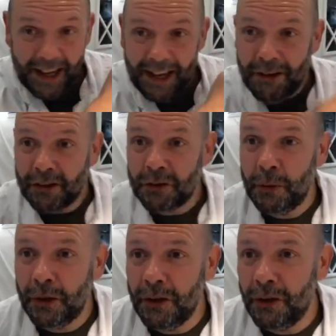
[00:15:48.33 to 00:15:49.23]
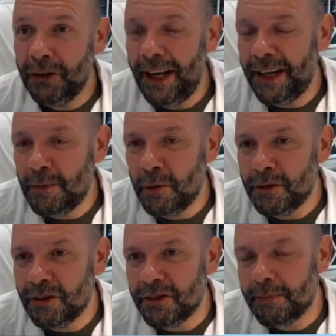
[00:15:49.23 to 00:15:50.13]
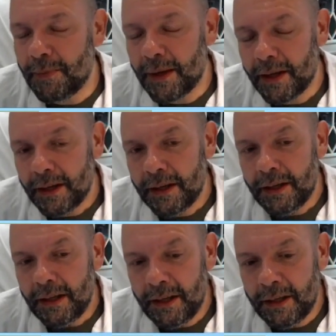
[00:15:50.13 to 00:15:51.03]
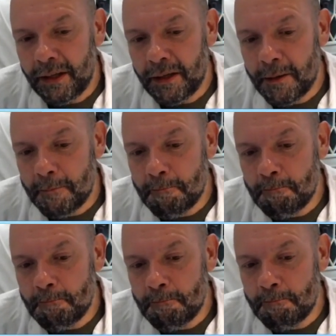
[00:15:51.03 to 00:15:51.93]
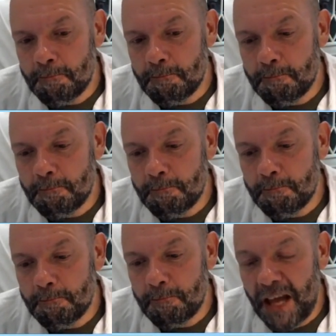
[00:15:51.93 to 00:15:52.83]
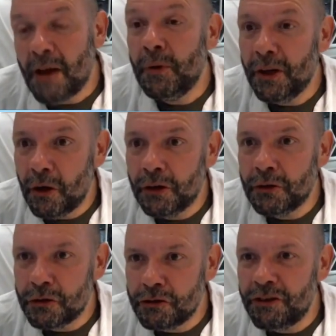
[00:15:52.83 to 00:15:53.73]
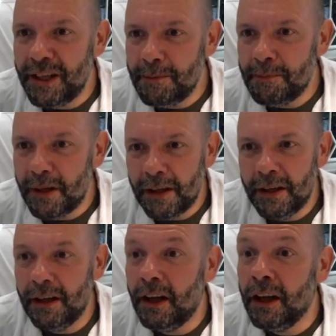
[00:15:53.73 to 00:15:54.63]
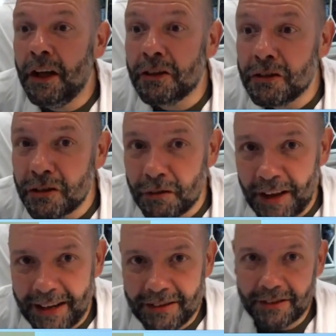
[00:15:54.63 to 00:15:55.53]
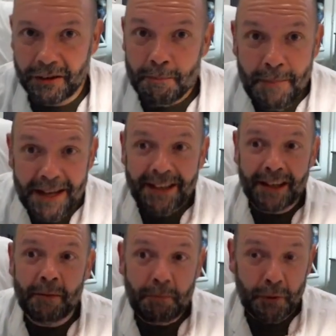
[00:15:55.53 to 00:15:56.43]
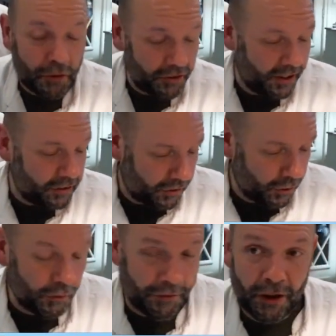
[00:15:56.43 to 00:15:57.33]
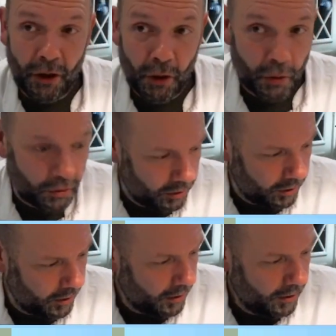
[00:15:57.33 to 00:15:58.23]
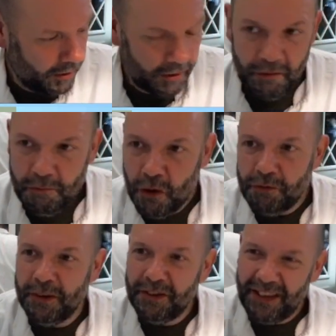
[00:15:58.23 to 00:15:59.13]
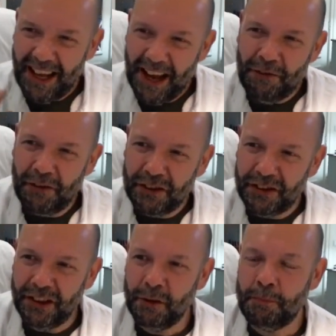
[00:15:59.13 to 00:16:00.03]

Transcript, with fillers: Ewald is working on at the moment. Um, and we're going to stream uh, lots of that. The making process of our own movement. Every single